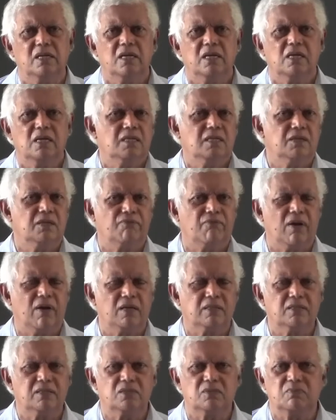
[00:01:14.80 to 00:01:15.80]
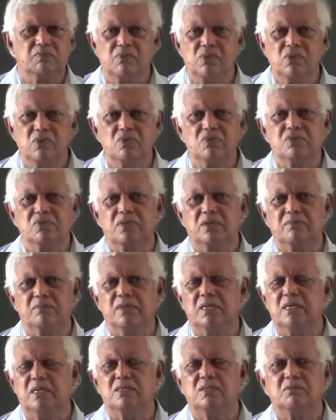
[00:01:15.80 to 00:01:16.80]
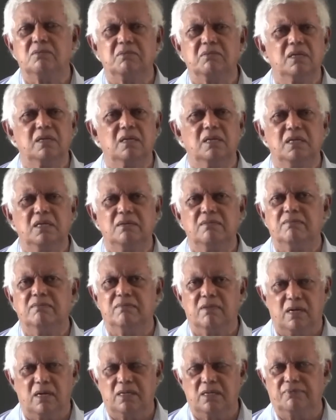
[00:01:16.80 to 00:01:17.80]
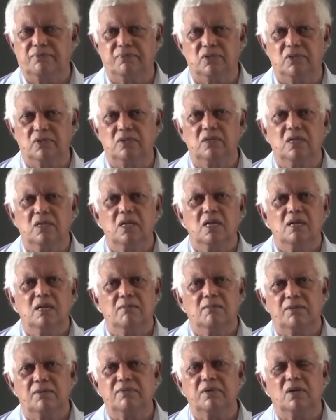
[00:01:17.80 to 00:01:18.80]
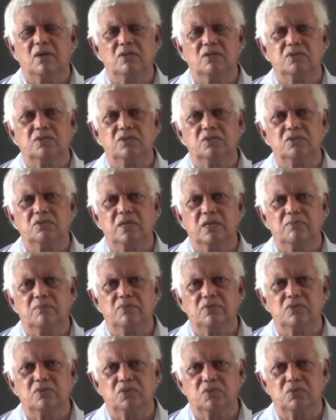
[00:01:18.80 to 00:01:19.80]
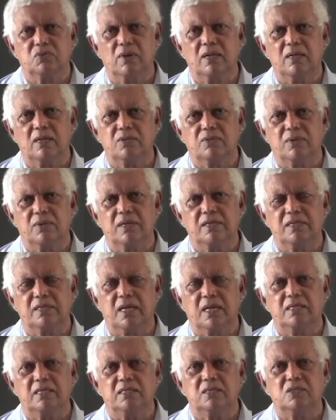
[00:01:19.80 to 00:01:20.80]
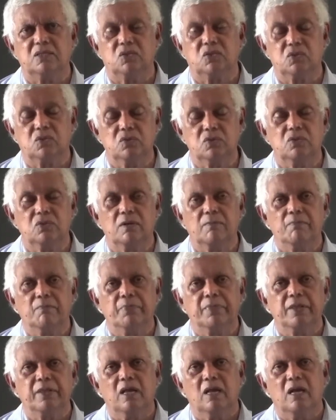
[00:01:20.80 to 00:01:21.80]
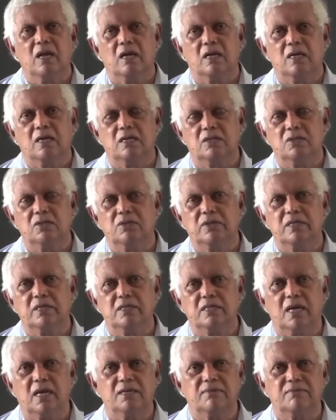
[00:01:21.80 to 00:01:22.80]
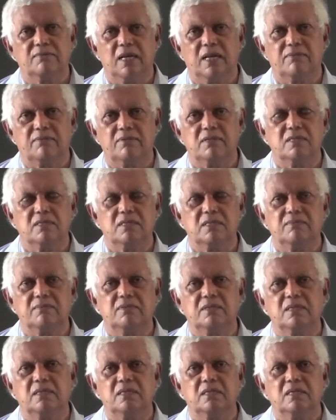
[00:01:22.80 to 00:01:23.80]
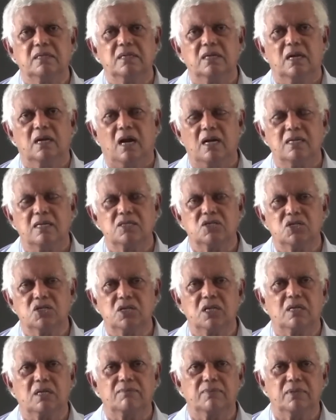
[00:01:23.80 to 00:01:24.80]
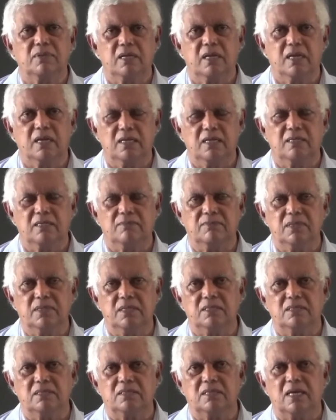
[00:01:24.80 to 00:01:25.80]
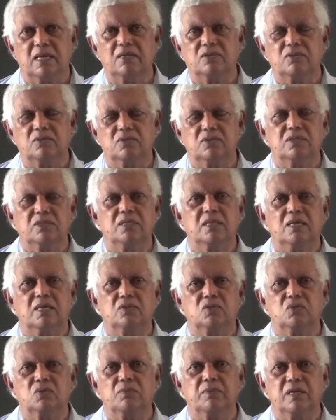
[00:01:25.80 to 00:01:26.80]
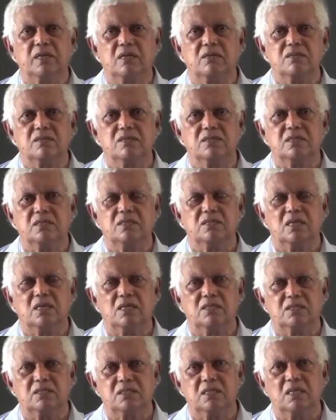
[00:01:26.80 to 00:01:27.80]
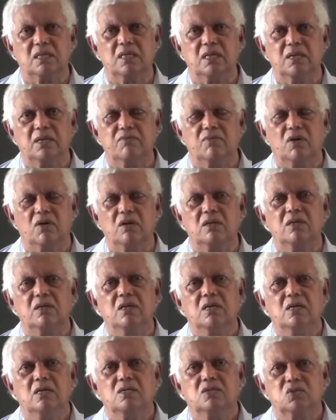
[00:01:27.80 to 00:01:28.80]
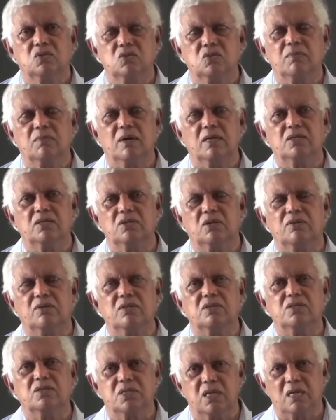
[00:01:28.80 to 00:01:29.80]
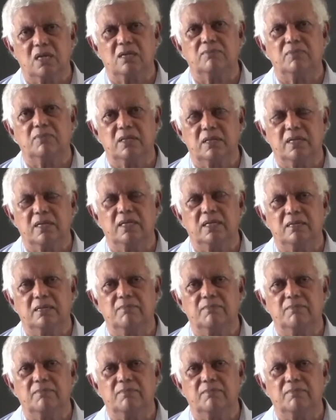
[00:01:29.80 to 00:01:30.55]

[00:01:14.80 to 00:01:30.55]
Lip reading: the Father's bosom. It's really wonderful. But we also know Hebrews 12:28 is true. Knowing that, we have received an unshakable kingdom. It is sad to see that so many Christians are still involved so much on the shakable kingdom.